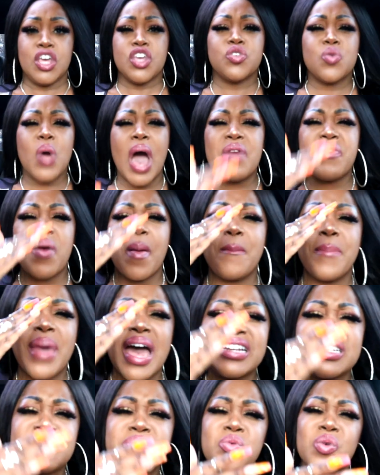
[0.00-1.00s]
You have
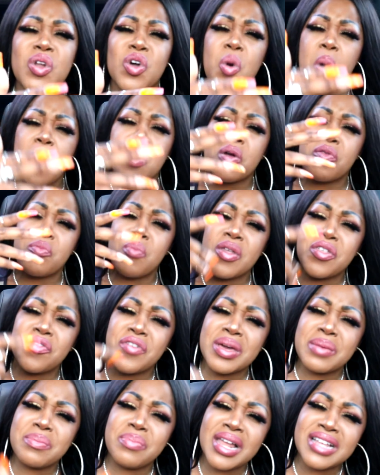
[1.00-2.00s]
abandoned me when I got on a
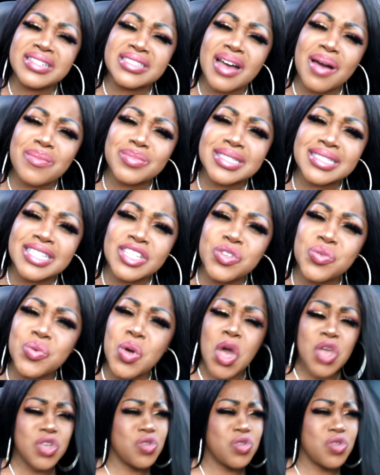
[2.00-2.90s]
motherfucking plane to come see you.